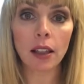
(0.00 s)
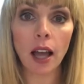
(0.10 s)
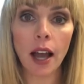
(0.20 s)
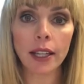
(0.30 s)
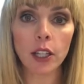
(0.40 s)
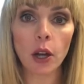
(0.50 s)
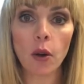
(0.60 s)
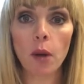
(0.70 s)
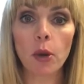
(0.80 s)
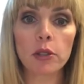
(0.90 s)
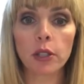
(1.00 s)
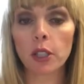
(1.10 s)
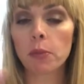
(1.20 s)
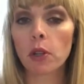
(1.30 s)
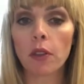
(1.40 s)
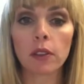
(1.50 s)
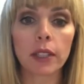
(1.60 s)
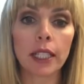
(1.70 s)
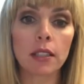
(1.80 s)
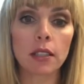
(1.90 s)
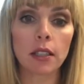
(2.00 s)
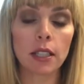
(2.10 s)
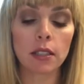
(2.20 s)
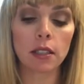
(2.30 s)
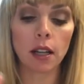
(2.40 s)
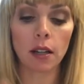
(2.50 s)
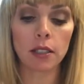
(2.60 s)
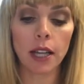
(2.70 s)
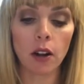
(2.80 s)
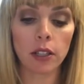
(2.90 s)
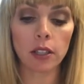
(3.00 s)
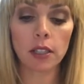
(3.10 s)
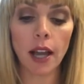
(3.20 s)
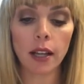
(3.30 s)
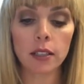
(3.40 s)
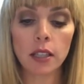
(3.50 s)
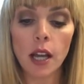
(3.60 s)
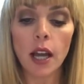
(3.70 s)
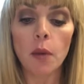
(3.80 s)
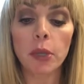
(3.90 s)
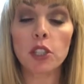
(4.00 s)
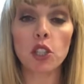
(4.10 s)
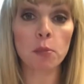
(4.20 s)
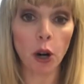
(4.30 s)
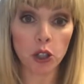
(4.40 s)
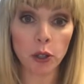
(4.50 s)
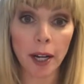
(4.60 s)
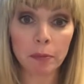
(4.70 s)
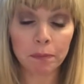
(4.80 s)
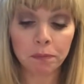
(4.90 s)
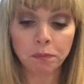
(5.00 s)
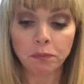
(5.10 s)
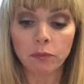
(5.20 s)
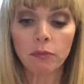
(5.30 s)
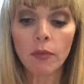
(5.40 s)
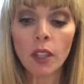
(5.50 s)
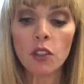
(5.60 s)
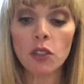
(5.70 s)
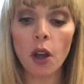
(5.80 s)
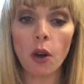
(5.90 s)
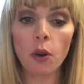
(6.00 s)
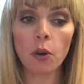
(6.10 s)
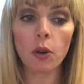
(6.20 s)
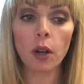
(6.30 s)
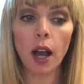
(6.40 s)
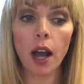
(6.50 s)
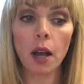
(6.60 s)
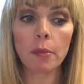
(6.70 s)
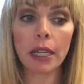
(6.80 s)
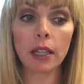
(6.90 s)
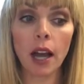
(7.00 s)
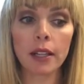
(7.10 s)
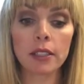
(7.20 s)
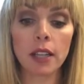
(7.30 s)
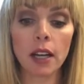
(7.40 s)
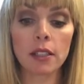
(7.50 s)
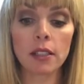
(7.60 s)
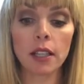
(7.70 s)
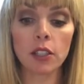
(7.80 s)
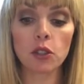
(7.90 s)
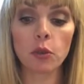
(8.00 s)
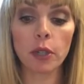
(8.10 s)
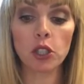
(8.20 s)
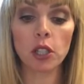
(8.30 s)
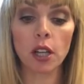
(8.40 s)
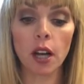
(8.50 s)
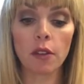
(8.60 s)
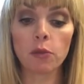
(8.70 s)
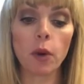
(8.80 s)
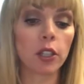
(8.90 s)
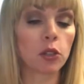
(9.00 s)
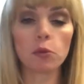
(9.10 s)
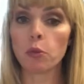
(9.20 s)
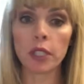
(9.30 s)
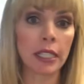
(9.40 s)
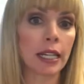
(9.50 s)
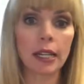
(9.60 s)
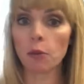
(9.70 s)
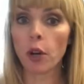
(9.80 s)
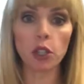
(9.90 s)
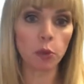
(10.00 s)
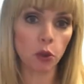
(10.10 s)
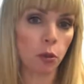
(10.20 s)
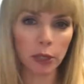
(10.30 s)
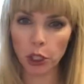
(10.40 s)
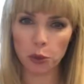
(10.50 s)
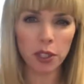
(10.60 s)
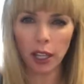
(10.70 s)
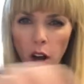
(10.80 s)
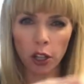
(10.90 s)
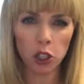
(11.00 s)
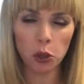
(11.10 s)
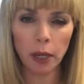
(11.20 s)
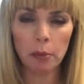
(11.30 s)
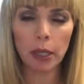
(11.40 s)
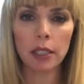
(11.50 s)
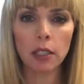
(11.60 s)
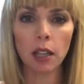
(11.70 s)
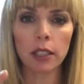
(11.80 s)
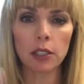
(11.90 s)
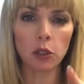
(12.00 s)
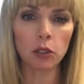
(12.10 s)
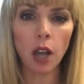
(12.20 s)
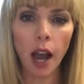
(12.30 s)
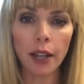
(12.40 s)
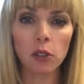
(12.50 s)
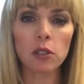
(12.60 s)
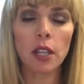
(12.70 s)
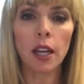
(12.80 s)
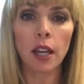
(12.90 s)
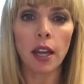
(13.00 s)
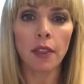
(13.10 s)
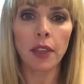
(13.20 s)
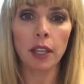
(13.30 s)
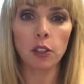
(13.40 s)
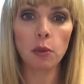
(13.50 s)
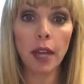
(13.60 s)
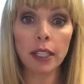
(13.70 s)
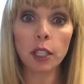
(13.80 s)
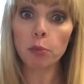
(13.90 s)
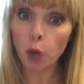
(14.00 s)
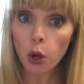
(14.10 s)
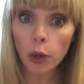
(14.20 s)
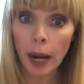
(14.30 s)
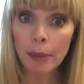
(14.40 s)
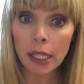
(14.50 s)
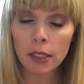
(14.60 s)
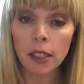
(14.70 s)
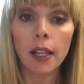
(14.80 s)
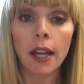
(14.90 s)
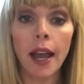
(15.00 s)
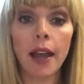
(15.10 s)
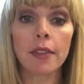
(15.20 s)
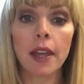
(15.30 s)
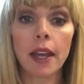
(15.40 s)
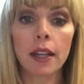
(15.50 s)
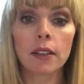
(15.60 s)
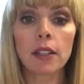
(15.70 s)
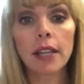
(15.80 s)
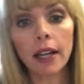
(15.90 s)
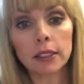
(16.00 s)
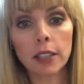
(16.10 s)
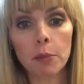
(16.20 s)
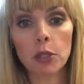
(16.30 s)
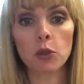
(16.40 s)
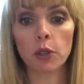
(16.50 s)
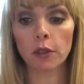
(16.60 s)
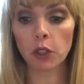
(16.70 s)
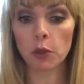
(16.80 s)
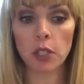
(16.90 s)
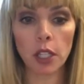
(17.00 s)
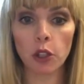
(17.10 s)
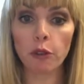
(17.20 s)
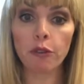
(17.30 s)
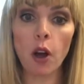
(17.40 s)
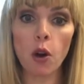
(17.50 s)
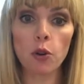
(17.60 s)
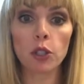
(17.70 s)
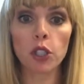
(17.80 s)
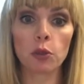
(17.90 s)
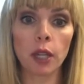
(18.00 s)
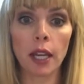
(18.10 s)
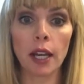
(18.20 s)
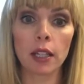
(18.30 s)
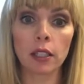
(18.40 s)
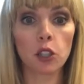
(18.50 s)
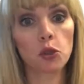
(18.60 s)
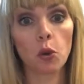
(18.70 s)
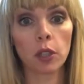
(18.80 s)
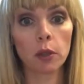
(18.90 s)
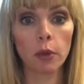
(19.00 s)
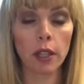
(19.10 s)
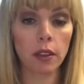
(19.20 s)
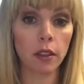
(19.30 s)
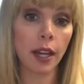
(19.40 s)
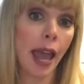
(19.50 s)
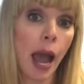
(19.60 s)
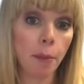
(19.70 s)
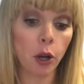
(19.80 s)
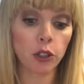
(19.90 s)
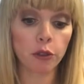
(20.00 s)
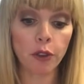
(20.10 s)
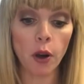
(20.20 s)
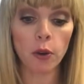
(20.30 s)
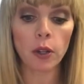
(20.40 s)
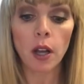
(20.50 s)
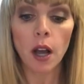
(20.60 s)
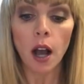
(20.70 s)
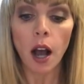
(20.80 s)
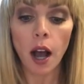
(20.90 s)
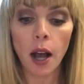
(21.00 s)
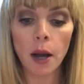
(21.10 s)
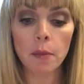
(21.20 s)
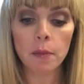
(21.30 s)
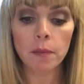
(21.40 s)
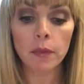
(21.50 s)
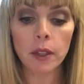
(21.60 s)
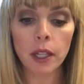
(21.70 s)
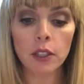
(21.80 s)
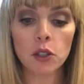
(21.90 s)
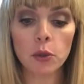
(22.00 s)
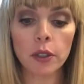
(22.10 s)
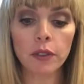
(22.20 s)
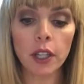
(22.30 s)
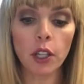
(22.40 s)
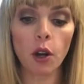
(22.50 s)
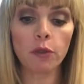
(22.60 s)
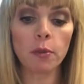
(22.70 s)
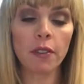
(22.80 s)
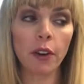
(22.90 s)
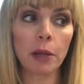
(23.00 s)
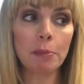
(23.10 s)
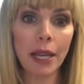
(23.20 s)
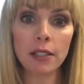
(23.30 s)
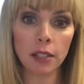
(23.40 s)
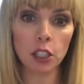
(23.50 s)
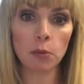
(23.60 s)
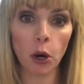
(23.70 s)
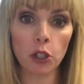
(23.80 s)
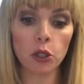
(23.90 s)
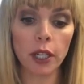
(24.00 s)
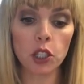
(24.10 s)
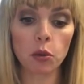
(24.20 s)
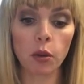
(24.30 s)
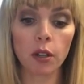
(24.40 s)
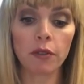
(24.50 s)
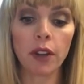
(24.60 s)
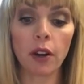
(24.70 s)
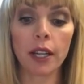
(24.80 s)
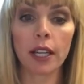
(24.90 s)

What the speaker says: I'm also going to put all the links to these down in the text, but it's a smart train. So it kind of does the intuition of what you would need, what you would normally use like on a train, but it's got these little tiles that you then can program it. And then the next step is sort of using your phone. You can control it with an app on your phone. It sort of can go from a very basic smart train to a very